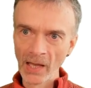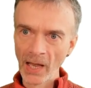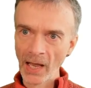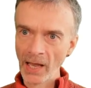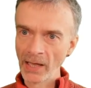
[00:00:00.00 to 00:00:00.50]

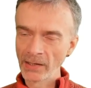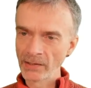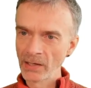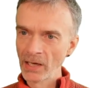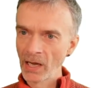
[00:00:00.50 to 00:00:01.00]

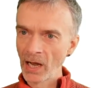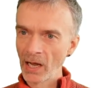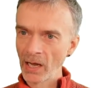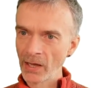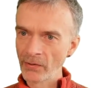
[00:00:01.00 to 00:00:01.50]
And
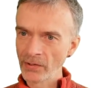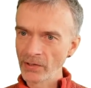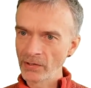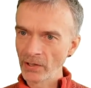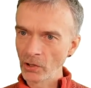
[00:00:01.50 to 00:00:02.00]
this
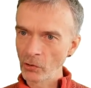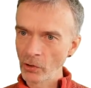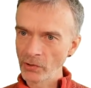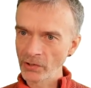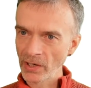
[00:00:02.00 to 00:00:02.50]
is in
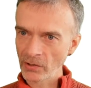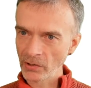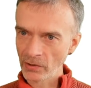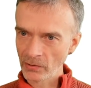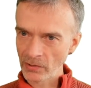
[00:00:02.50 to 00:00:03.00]
cross
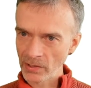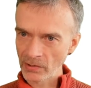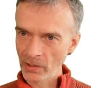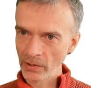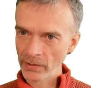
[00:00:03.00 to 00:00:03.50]
section, so that's
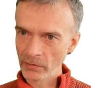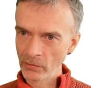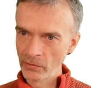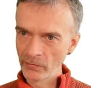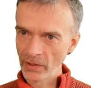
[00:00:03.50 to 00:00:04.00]
cutting
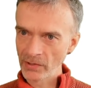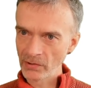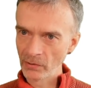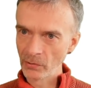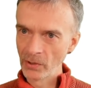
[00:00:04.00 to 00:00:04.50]
through the
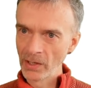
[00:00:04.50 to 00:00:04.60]
vessel.